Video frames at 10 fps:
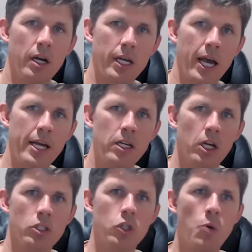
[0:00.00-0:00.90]
okay?
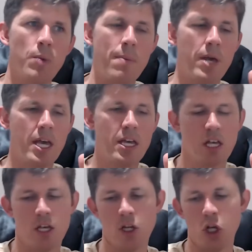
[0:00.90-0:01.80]
So maybe,
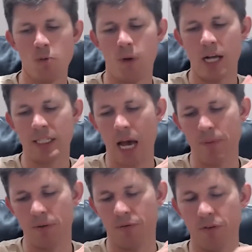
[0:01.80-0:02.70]
you know, you might type
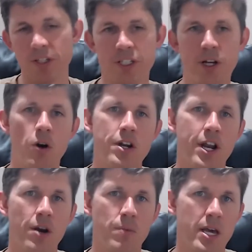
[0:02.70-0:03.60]
in physio
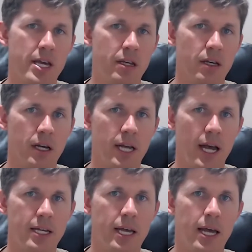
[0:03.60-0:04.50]
near me,
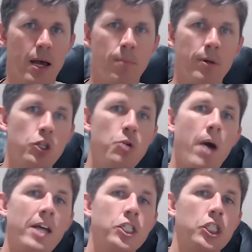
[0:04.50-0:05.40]
okay? But you
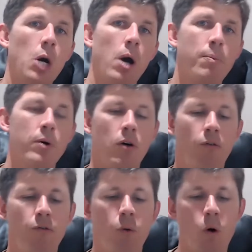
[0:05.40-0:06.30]
might show up
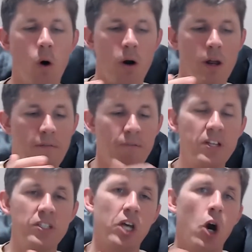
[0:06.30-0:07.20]
for
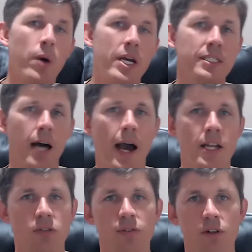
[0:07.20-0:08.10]
physio in
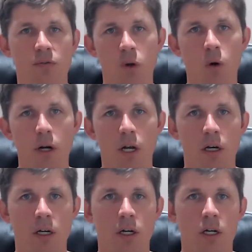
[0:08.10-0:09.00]
Titusville, Florida,
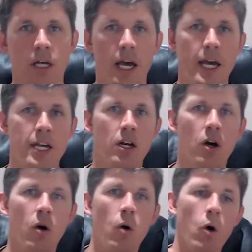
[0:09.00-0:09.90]
okay?
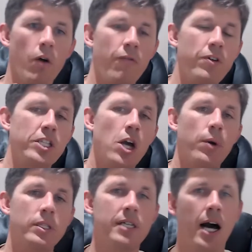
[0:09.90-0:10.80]
Or
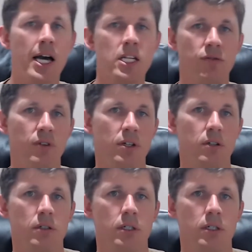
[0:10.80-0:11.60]
physio in Titusville,